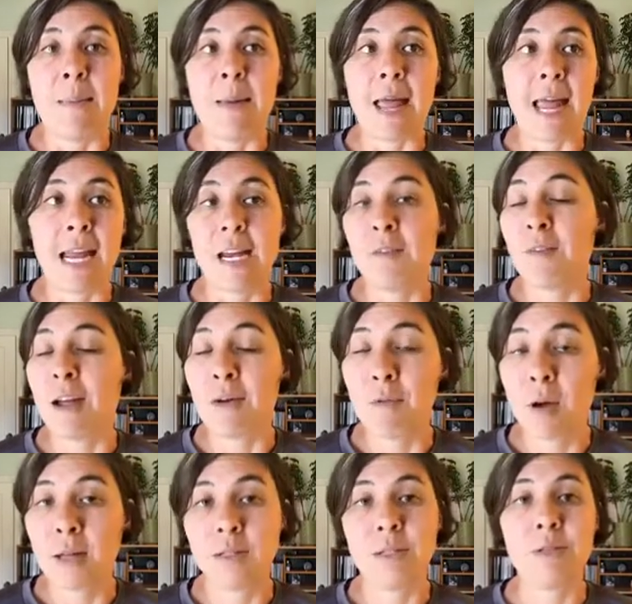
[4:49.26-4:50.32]
and if I
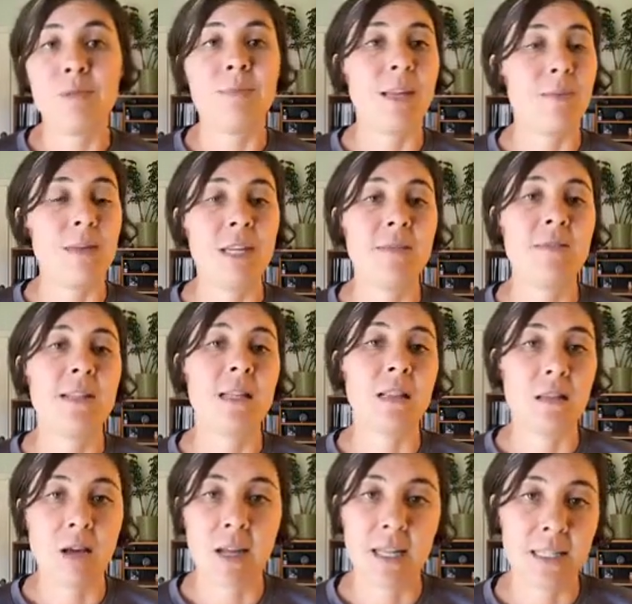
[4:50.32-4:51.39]
want to, maybe even the
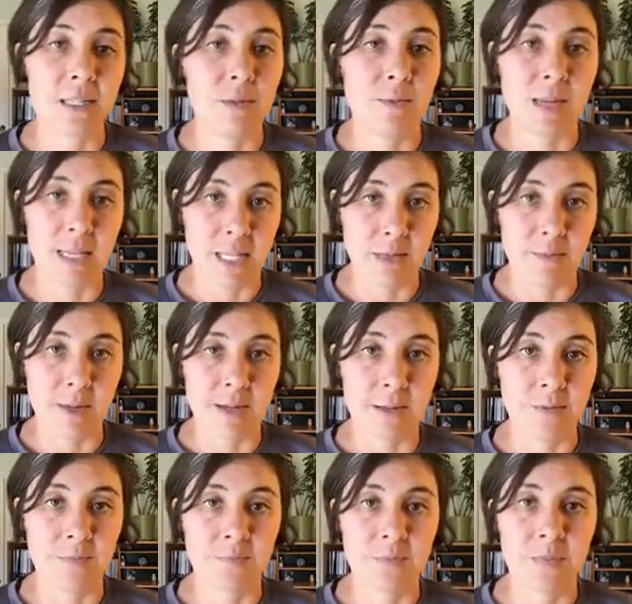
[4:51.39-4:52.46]
login to my email.
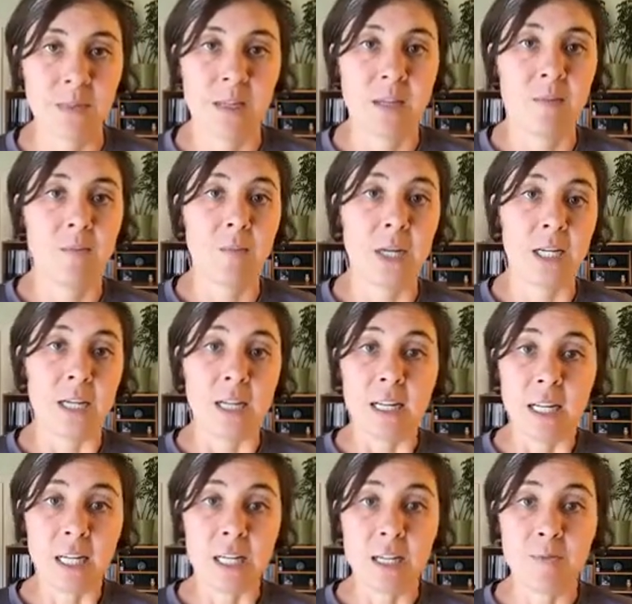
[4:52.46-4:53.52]
But
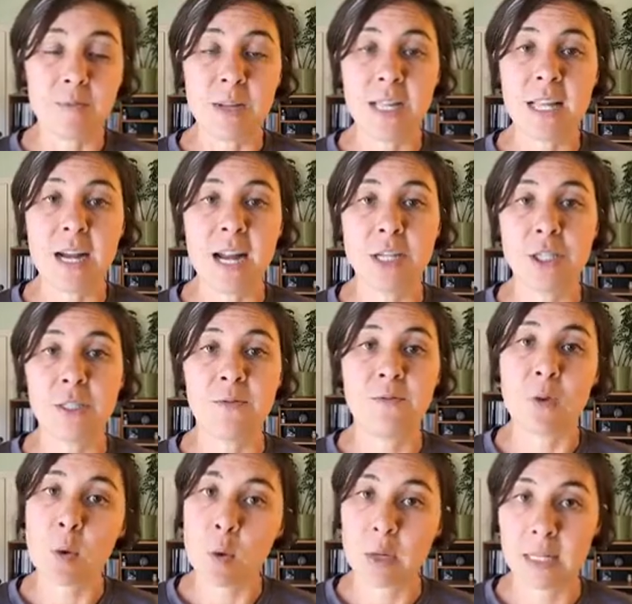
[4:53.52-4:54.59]
it could be that I just
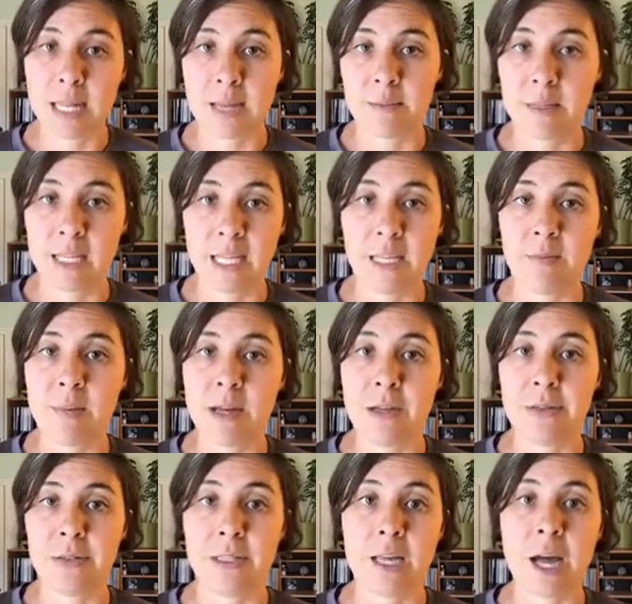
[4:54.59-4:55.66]
forward them the
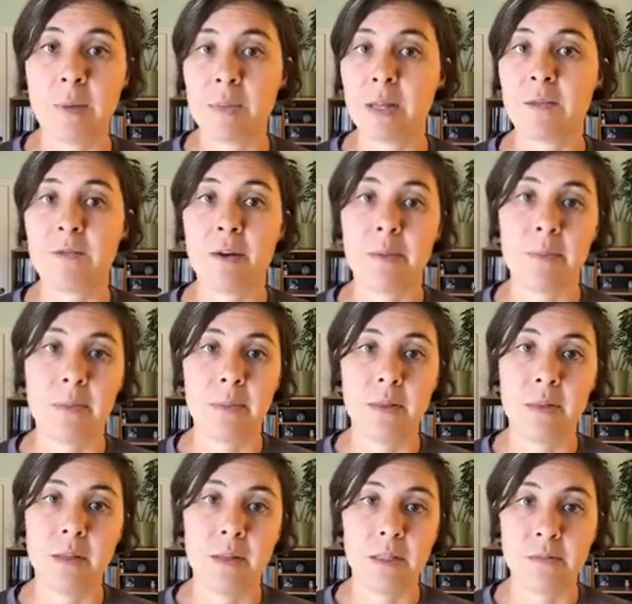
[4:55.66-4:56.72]
emails coming from
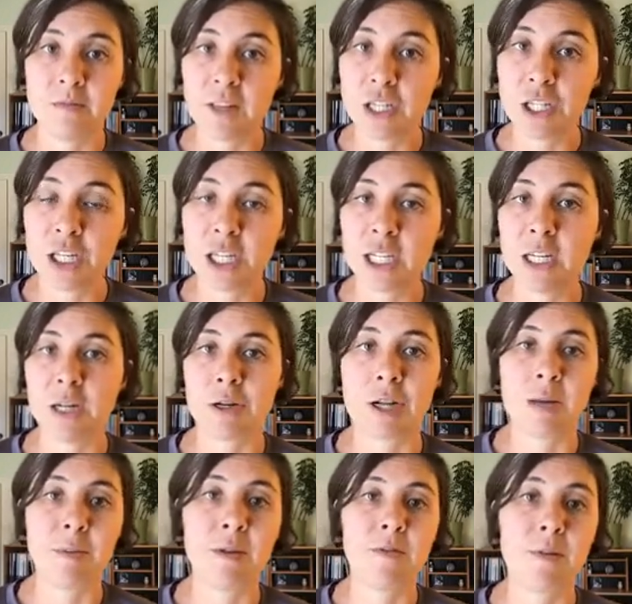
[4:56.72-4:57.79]
the division or
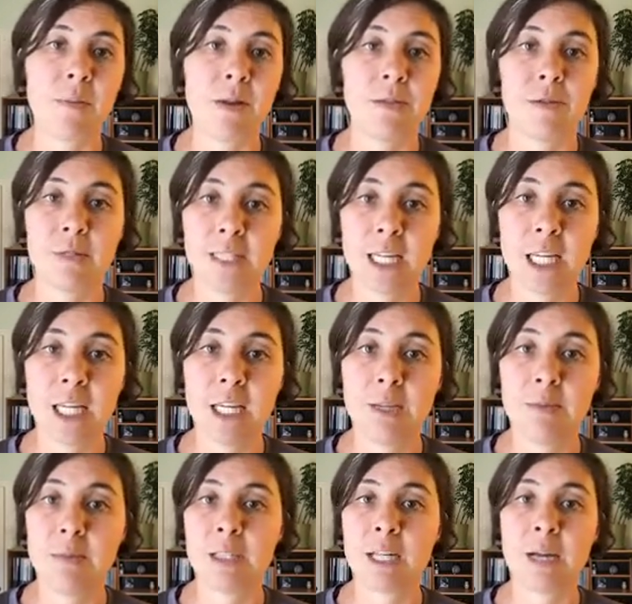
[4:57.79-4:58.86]
coming from other
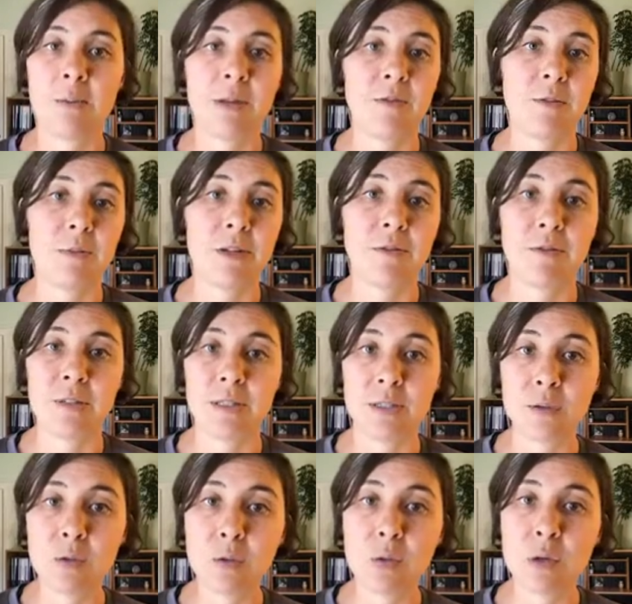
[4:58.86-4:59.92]
teams, coming from different
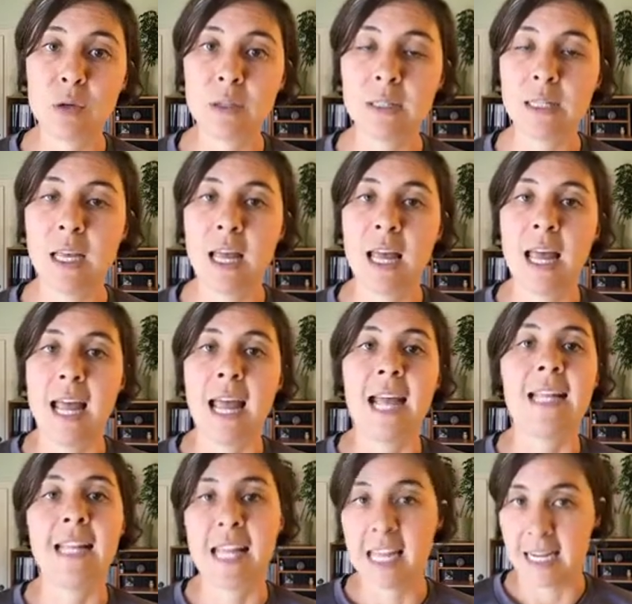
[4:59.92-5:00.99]
schools,
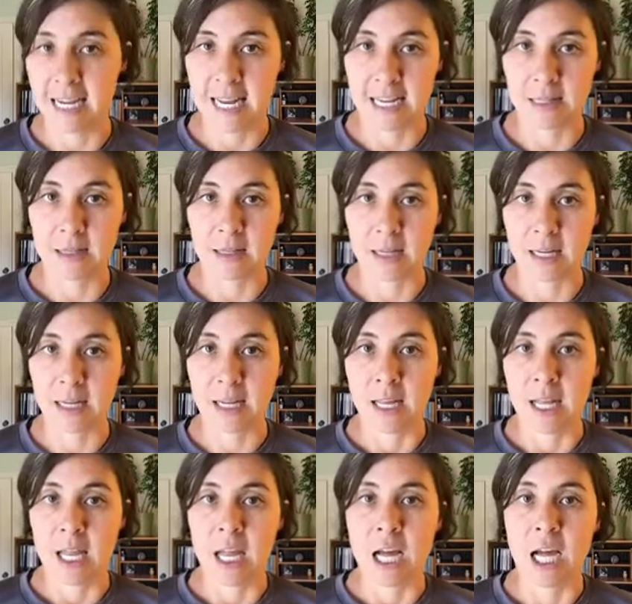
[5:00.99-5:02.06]
and they can handle it.
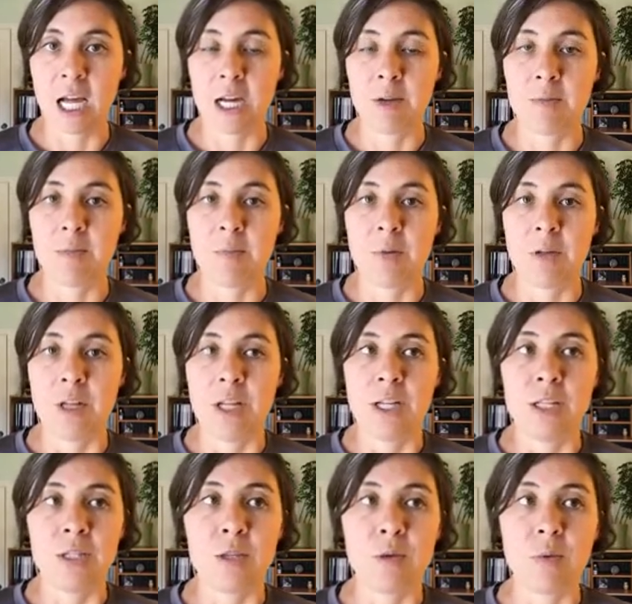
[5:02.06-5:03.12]

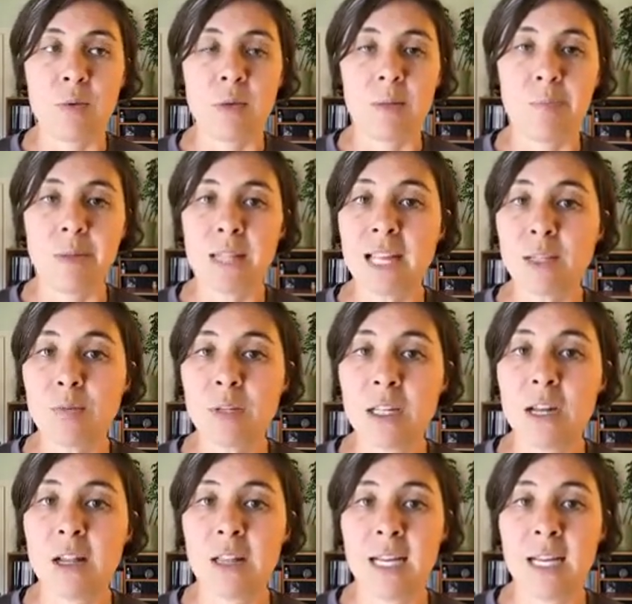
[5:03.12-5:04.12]
But that's really all they